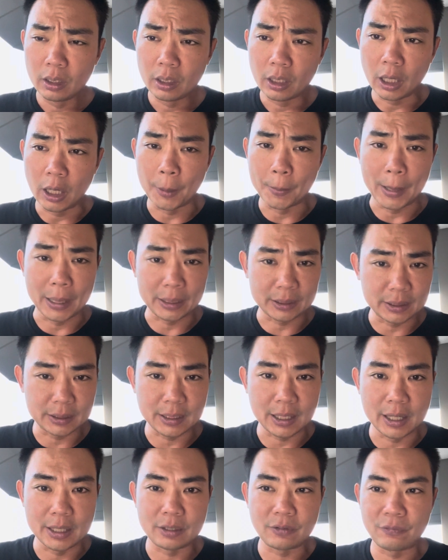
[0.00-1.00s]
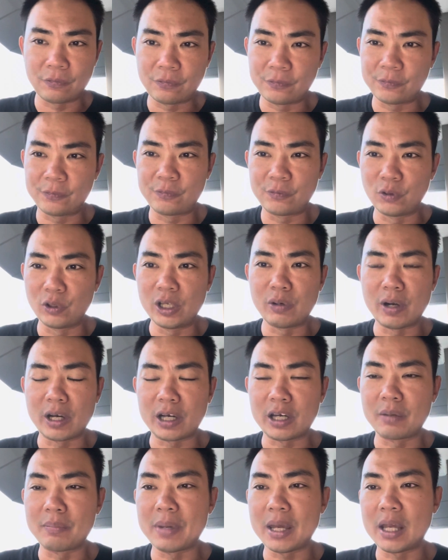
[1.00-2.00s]
exercise. Fully
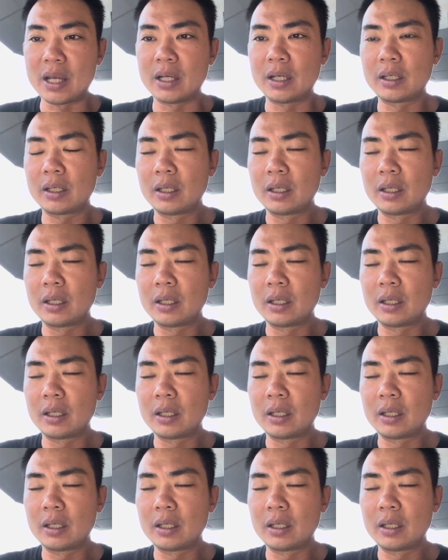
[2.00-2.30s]
recommend.